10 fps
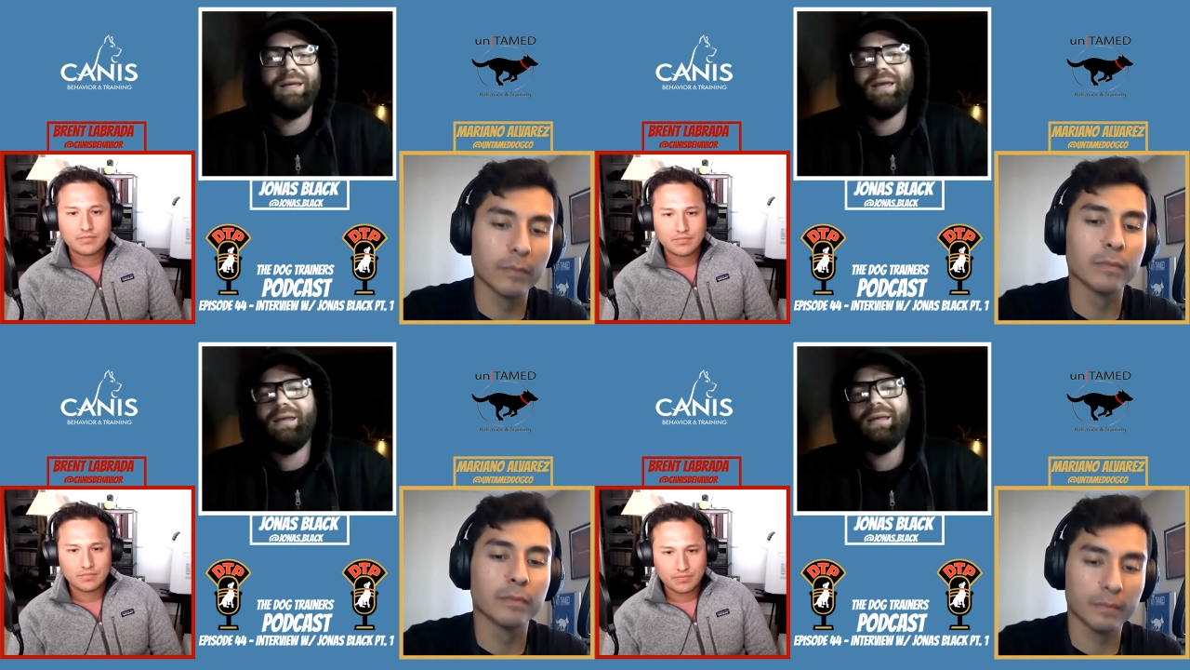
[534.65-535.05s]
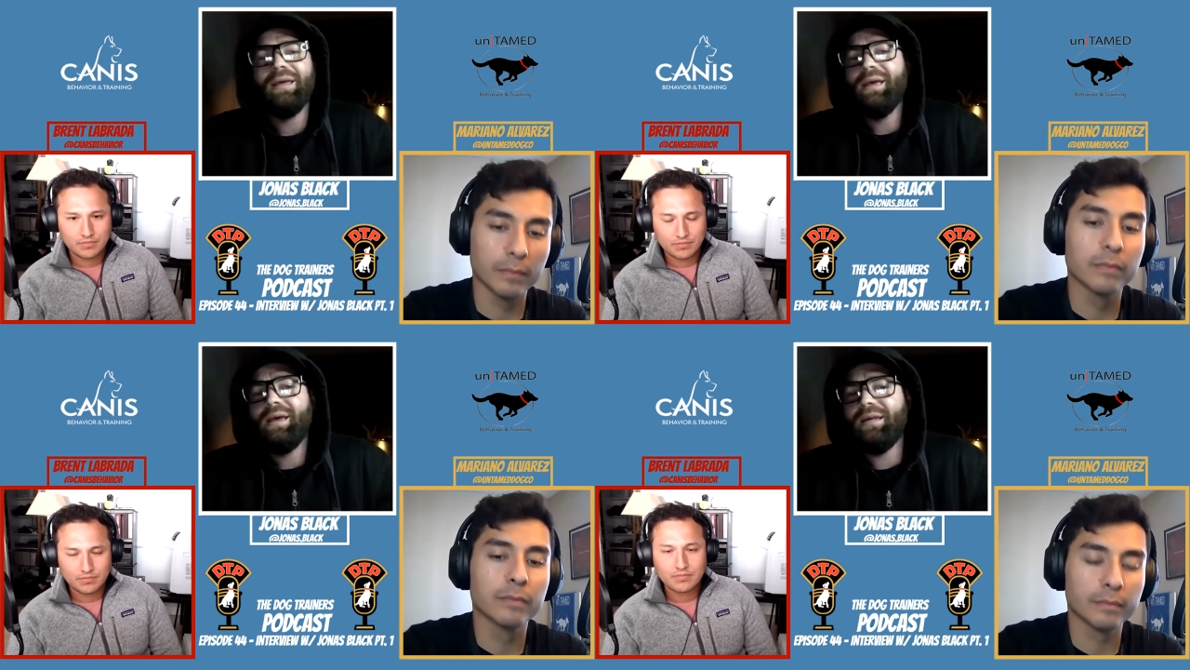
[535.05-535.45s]
Speaker 1: Any
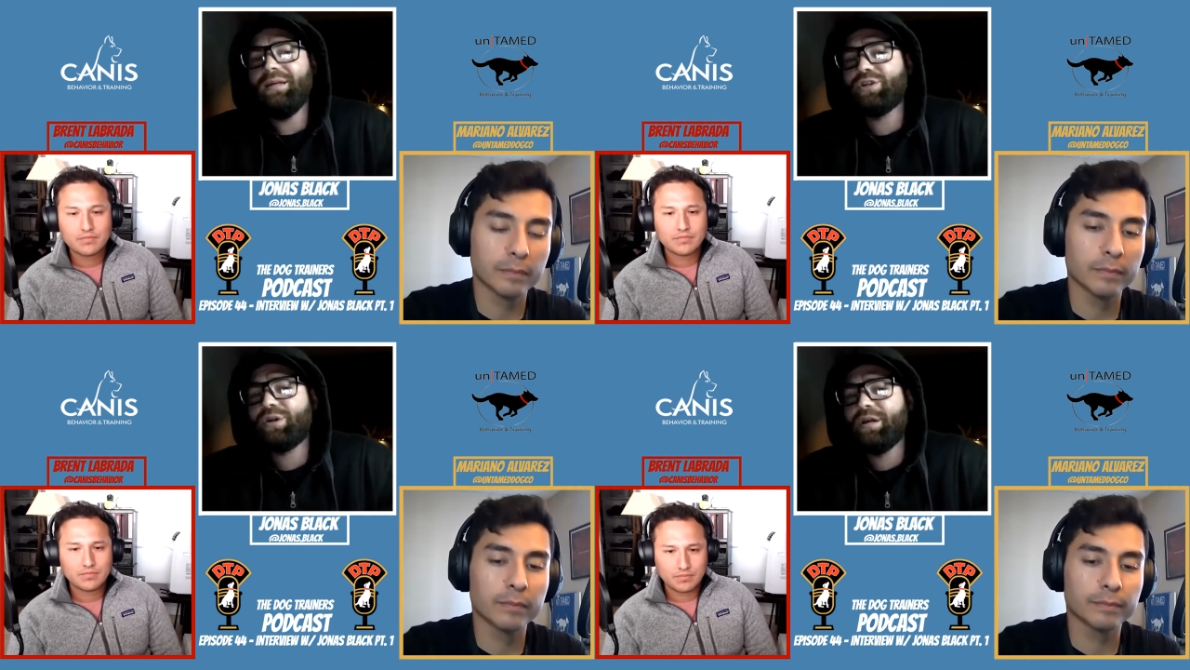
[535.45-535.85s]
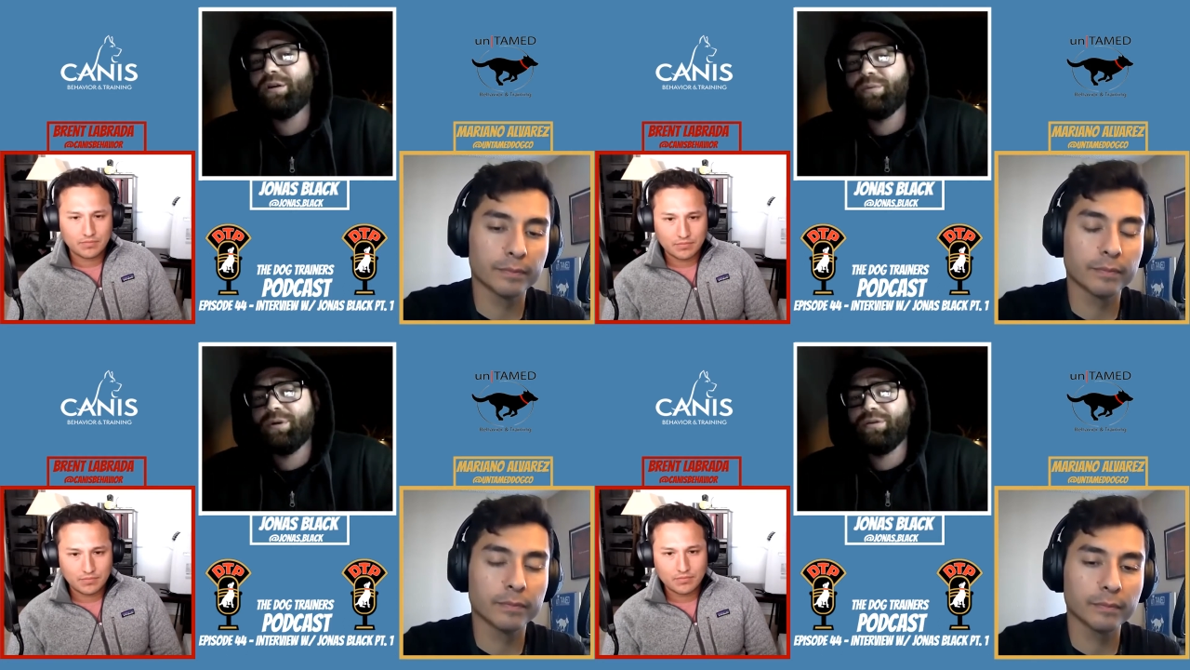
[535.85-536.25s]
any trainer
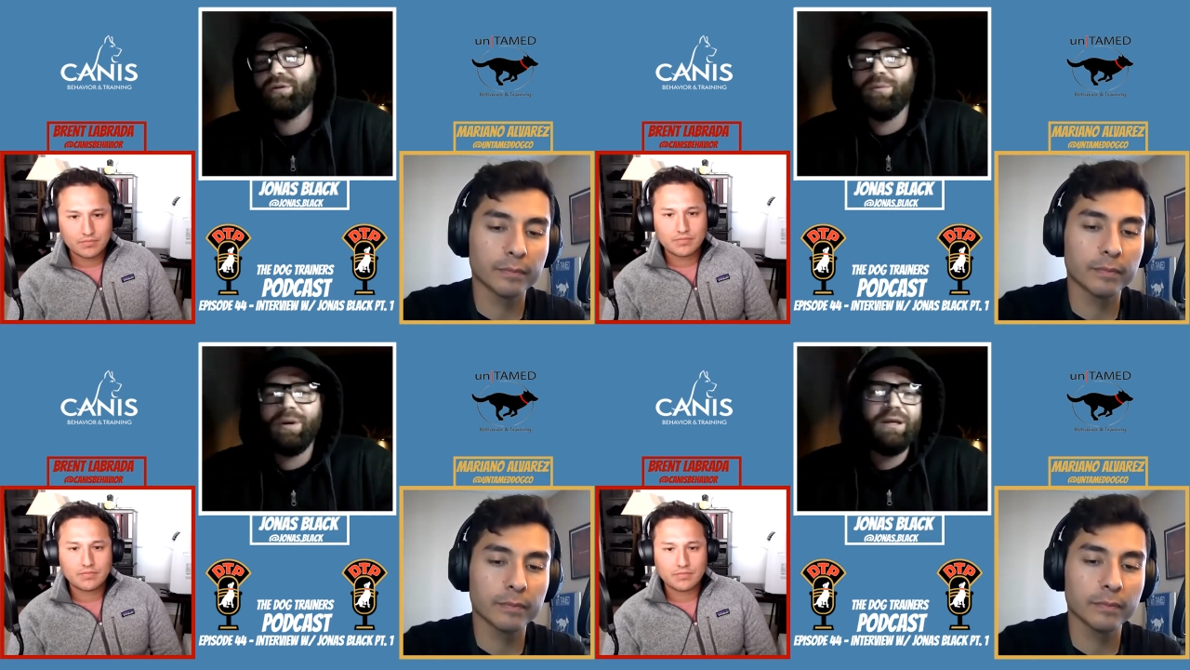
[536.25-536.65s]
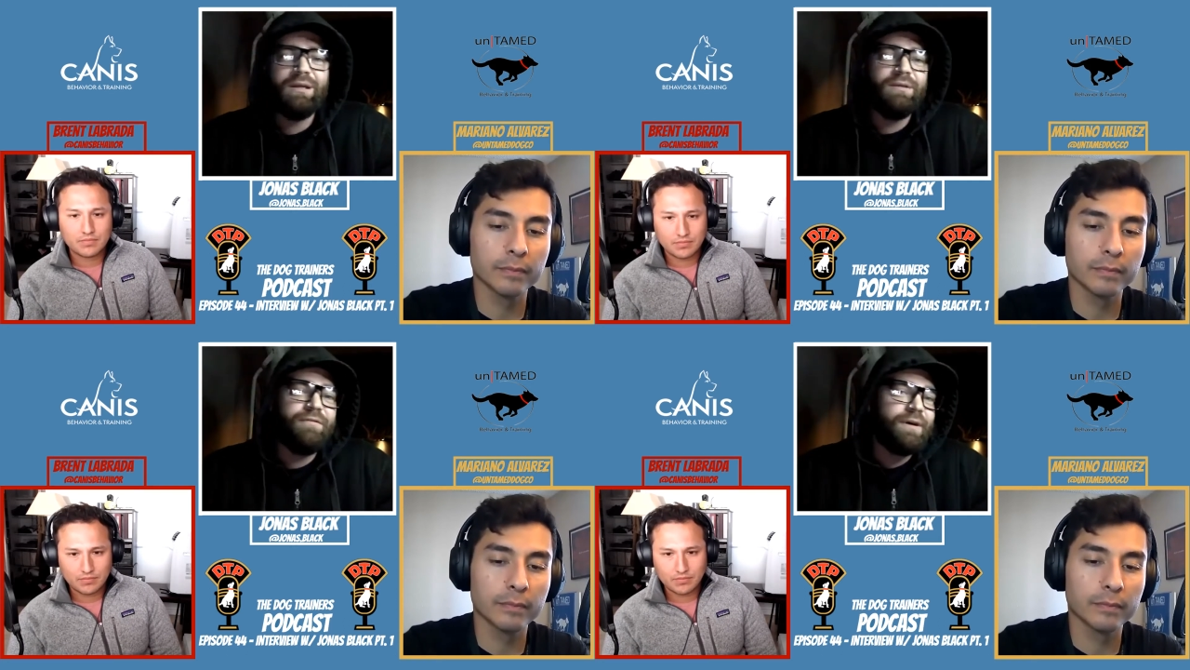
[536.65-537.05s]
worth their weight
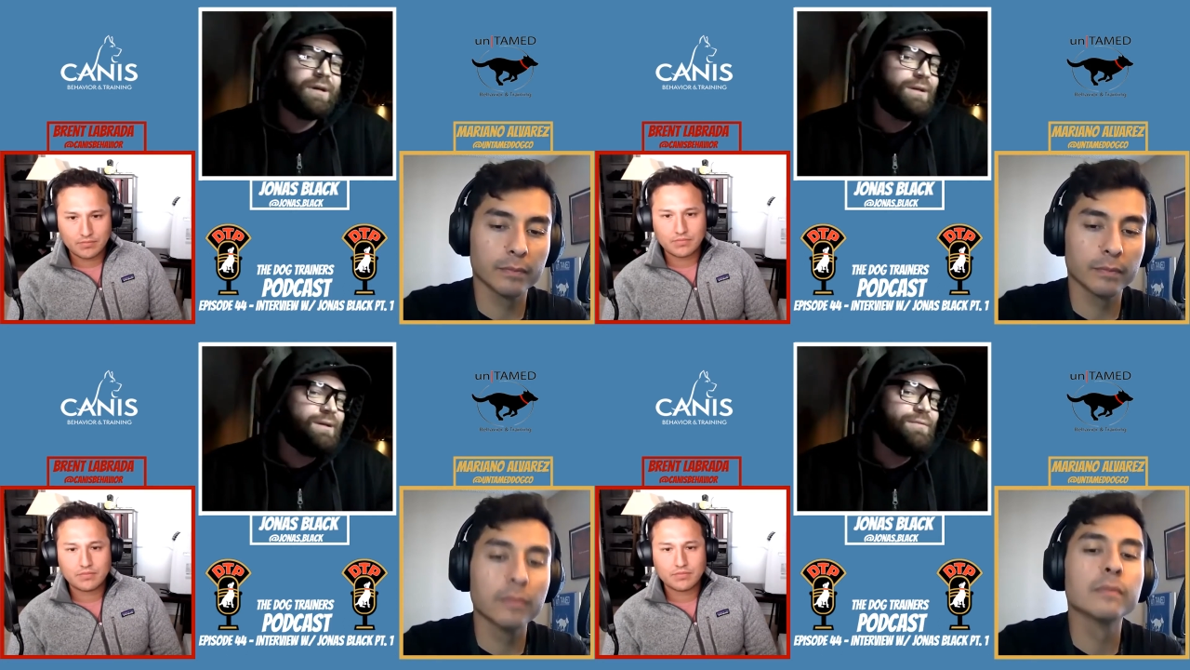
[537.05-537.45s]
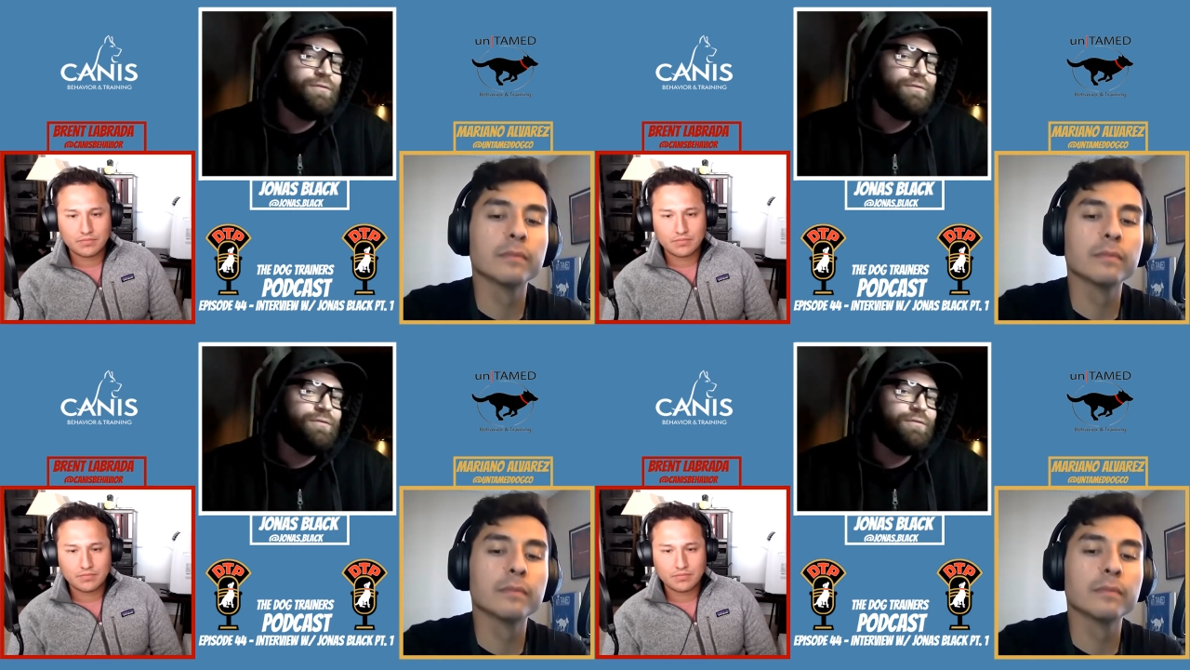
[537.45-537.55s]
in fucking